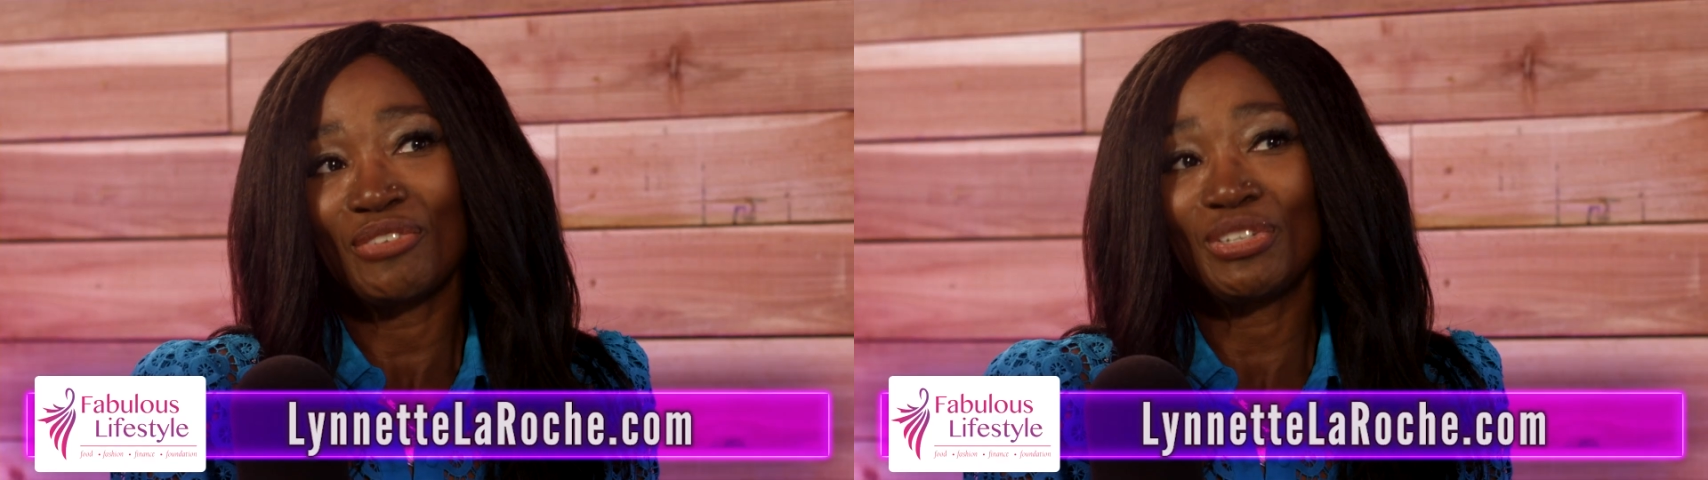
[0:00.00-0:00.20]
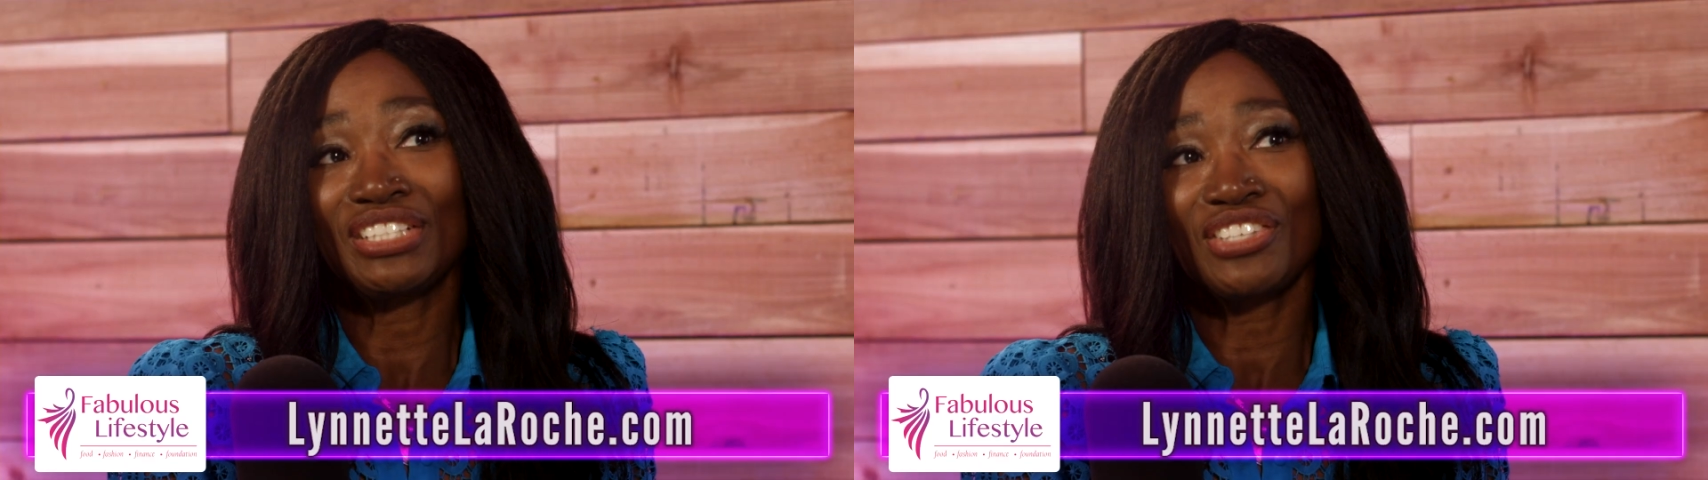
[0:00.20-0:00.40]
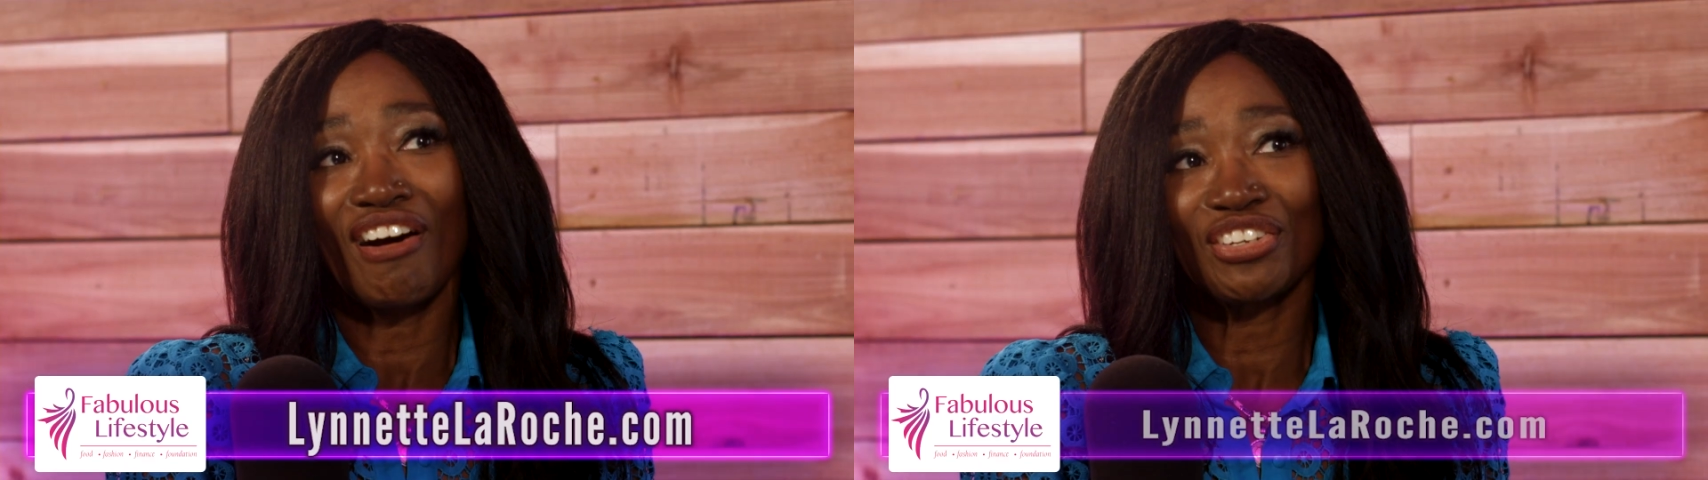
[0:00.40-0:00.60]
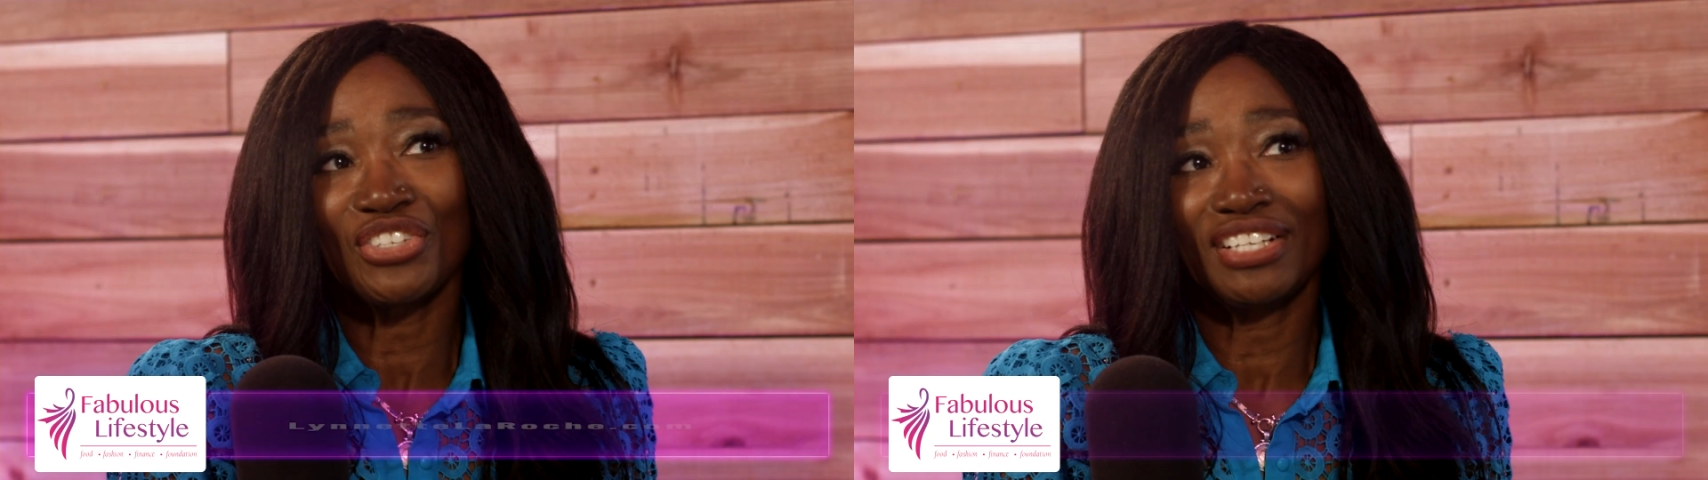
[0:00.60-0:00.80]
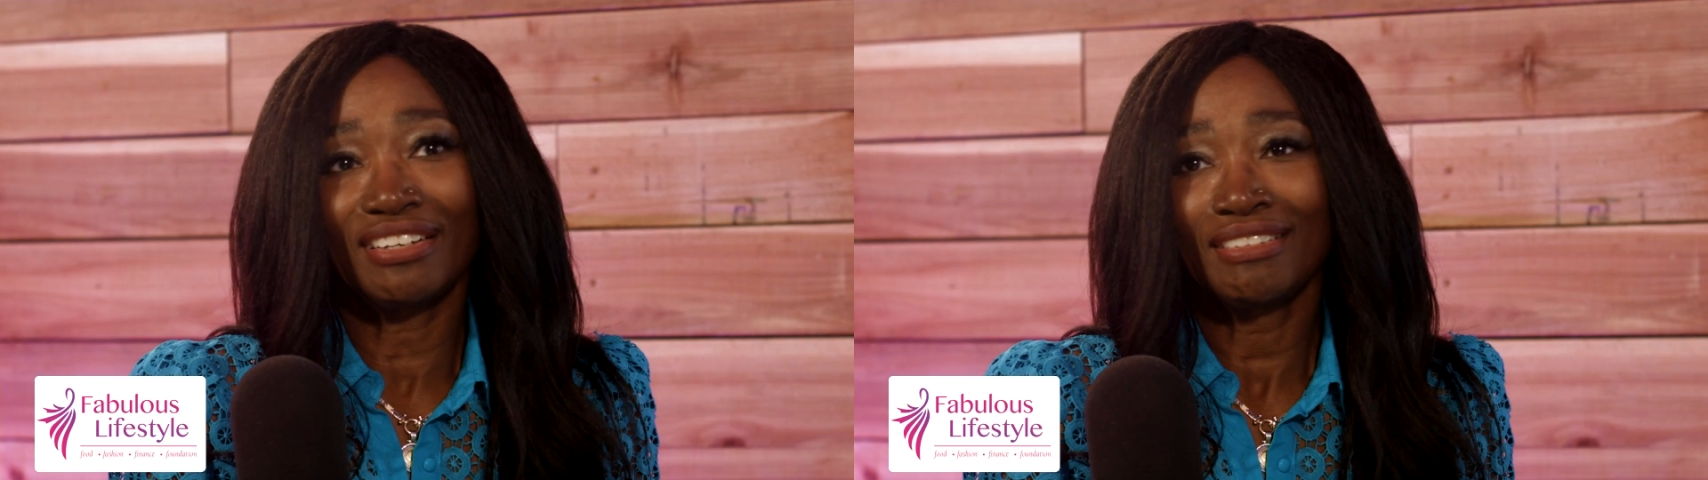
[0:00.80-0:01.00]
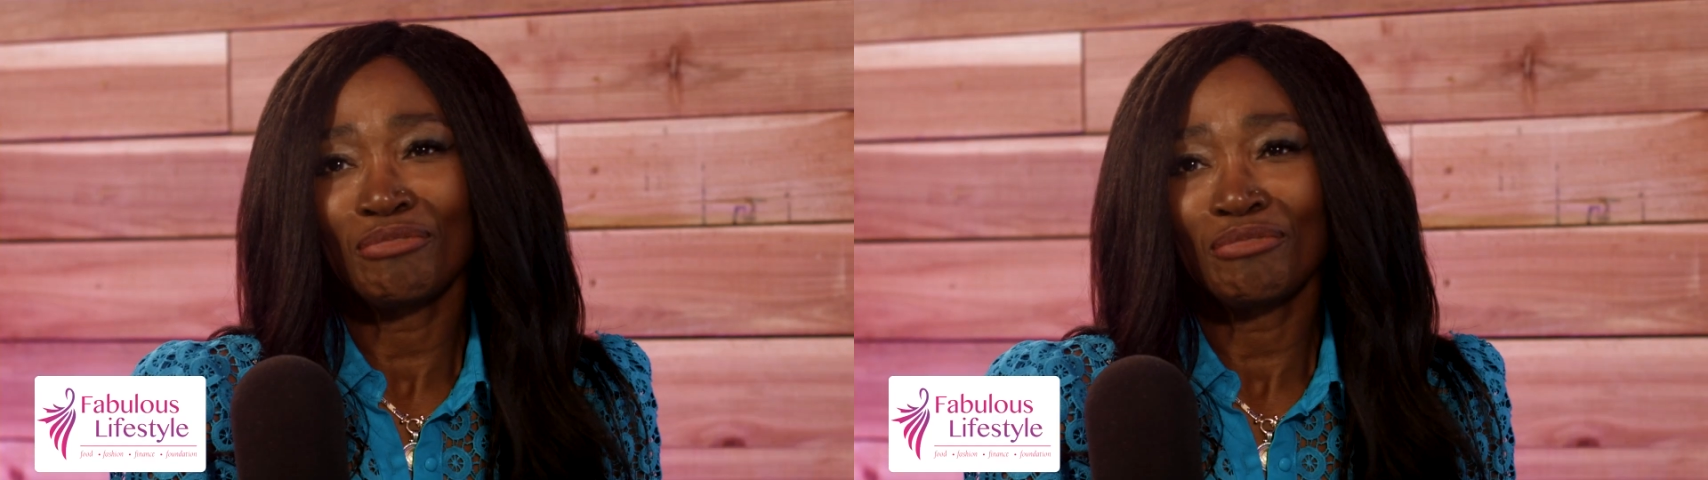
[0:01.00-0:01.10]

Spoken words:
with Latasha